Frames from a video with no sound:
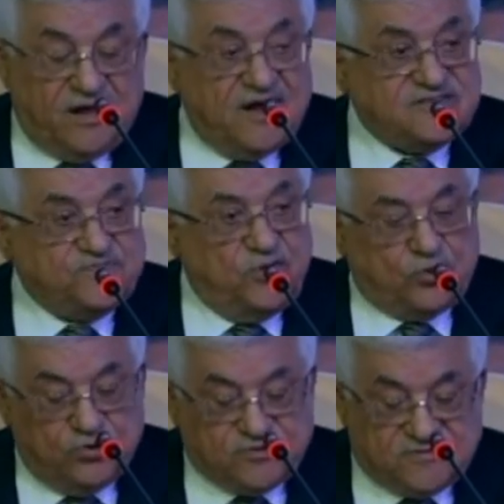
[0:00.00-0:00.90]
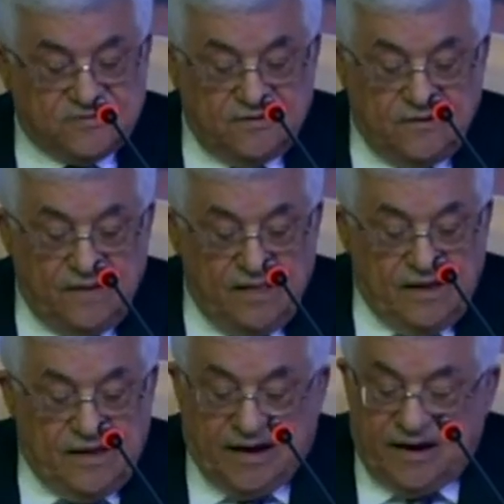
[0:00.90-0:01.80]
Days ago, during
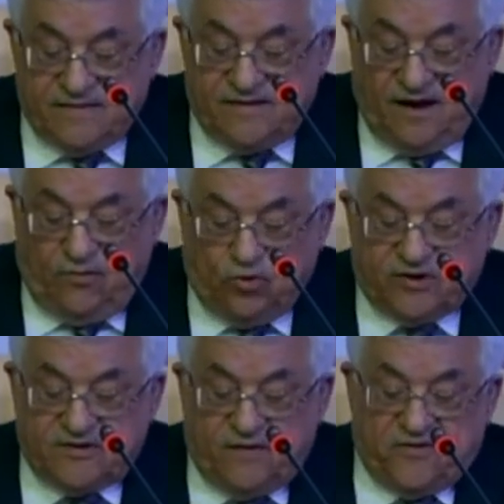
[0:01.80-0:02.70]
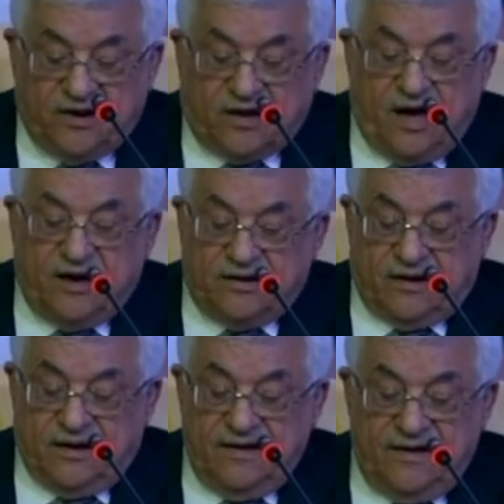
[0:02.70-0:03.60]
the closing session of the
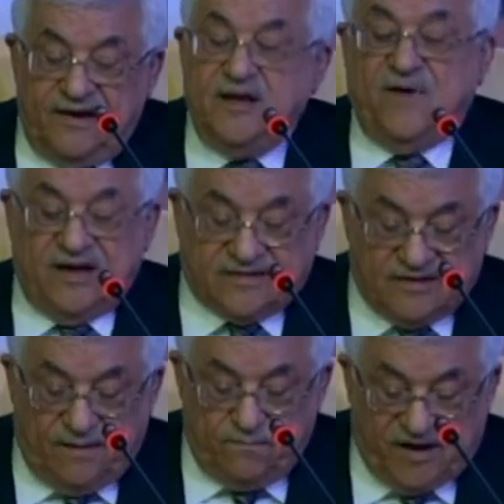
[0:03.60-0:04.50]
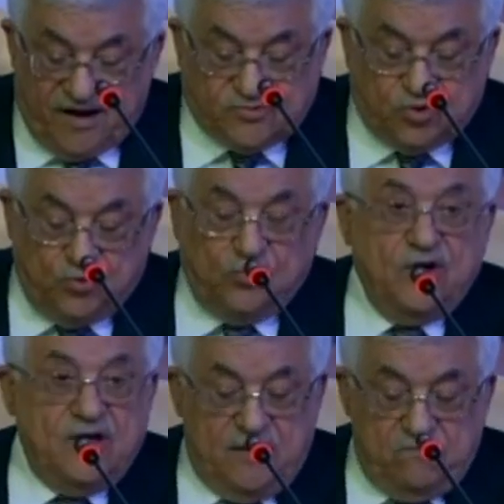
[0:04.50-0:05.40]
Conference on Jerusalem, which
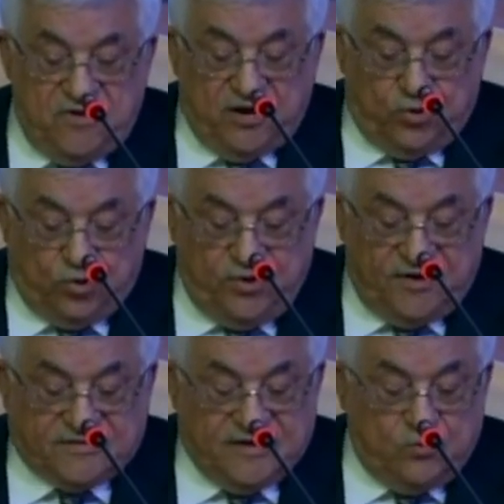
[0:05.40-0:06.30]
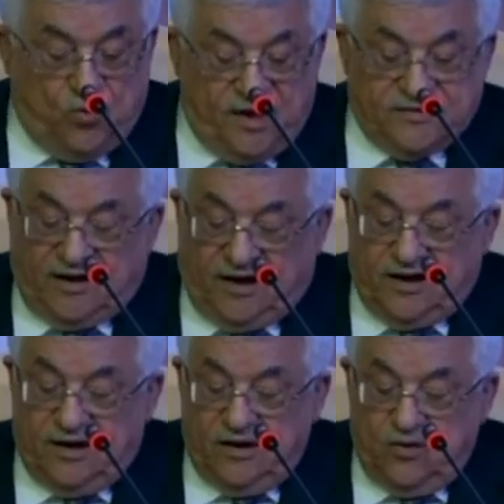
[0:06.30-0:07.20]
was held in Cairo,
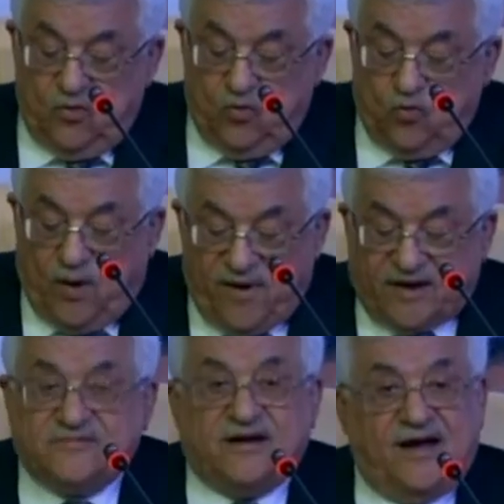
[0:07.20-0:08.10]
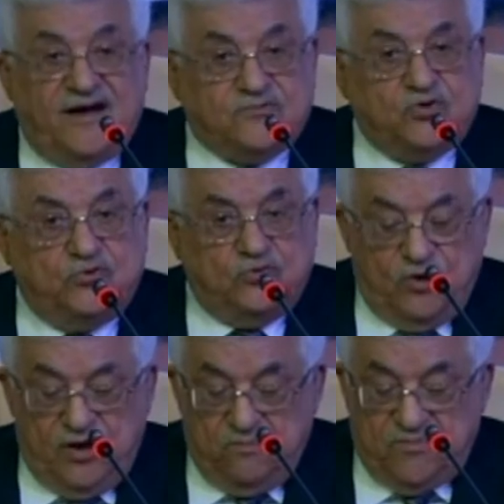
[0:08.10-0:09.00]
since the document
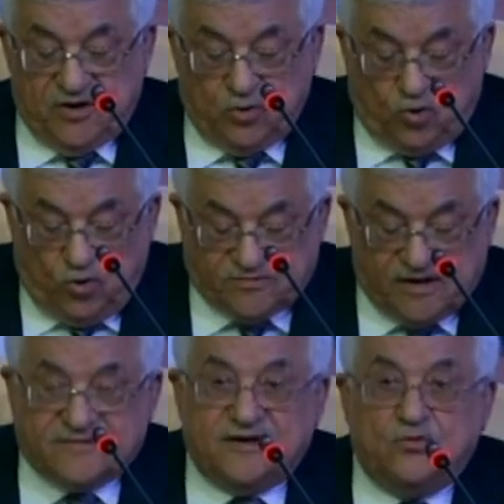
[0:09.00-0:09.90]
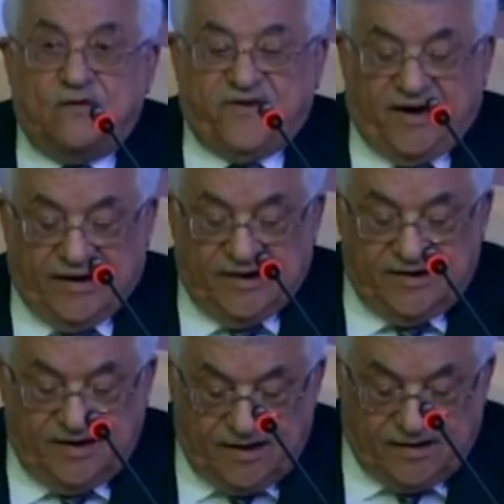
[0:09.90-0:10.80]
introduces a clear vision and
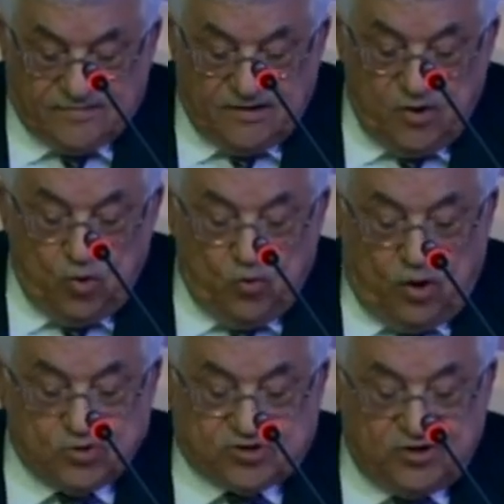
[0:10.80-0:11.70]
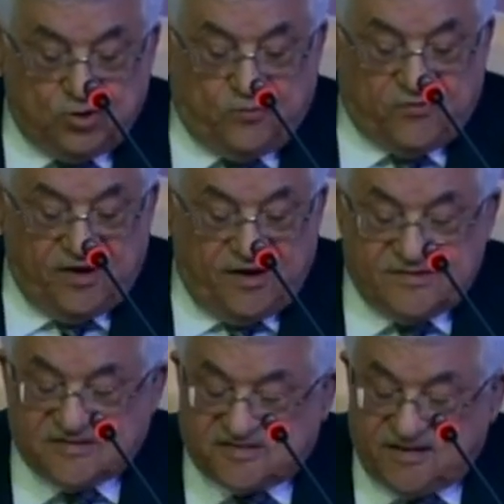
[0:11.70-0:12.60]
proposes plans and
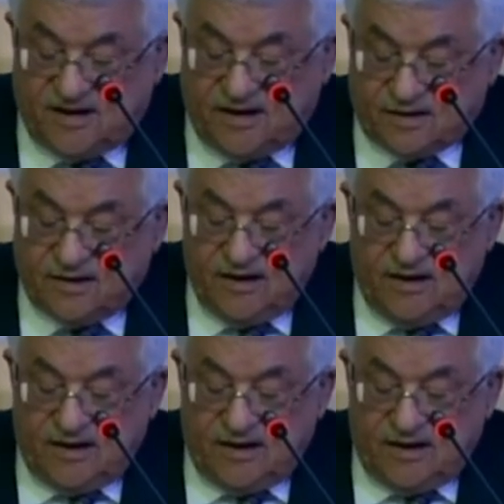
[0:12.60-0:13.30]
activities.